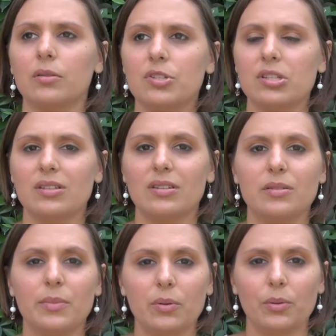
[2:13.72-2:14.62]
she said
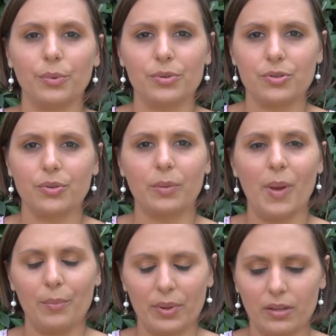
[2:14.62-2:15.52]
to me when we were talking
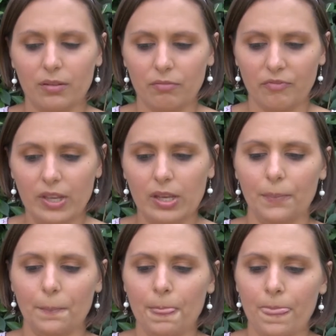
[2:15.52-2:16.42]
about being
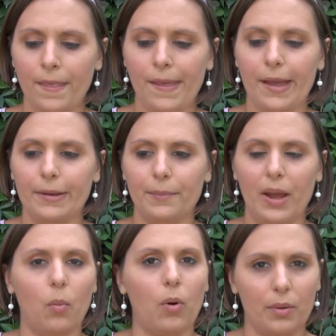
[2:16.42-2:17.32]
vegan and
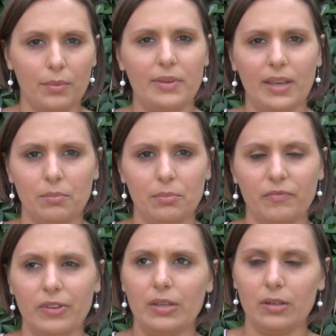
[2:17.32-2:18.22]
about why we became
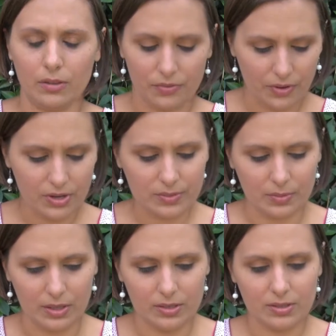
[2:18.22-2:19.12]
vegan in the first
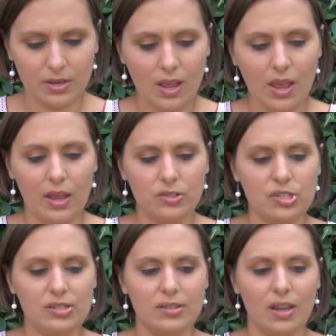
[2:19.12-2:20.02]
place, and
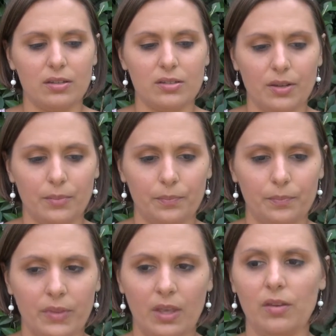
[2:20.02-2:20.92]
she said,
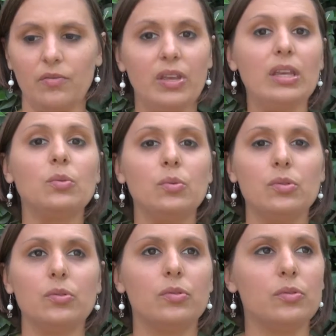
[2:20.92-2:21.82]

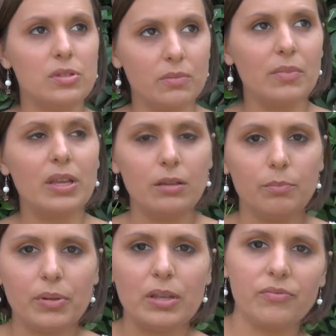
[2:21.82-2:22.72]
vegan, to me,
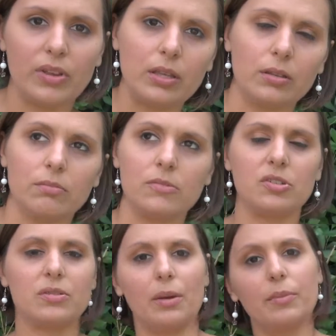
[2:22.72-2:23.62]
being vegan,
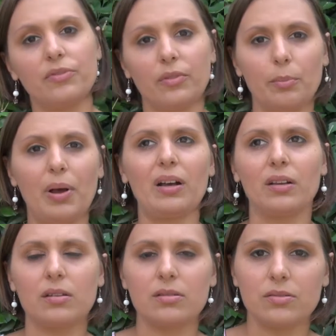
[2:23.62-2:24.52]
she's coming from the
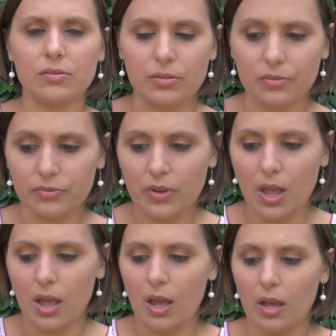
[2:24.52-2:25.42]
punk sort of
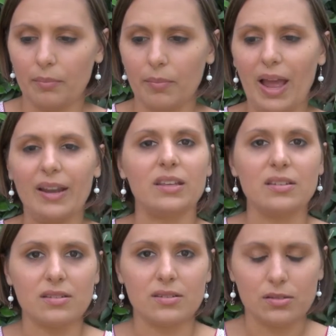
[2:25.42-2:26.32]

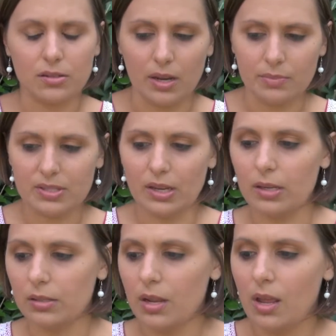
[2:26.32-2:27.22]
anarchist type
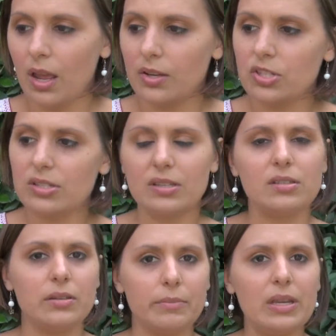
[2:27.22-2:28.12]
scene, and she
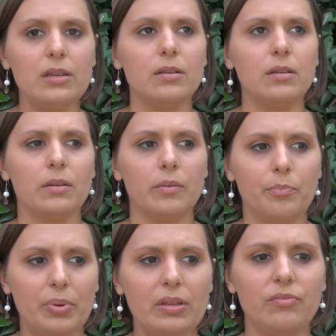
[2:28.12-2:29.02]
said, to me,
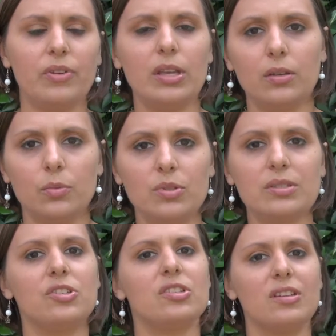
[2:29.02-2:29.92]
being vegan
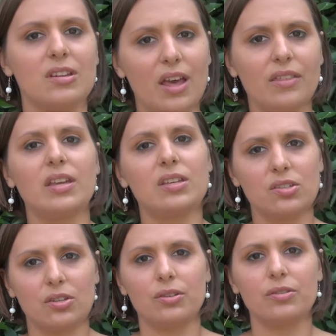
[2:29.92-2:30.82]
was just another
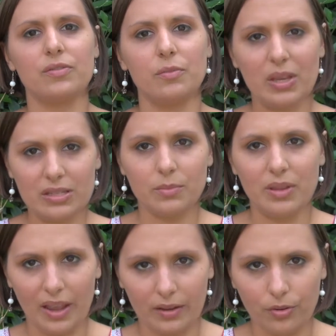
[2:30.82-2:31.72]
excuse for me to
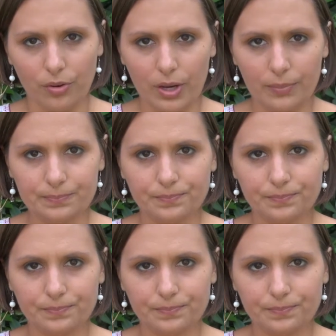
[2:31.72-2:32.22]
be angry.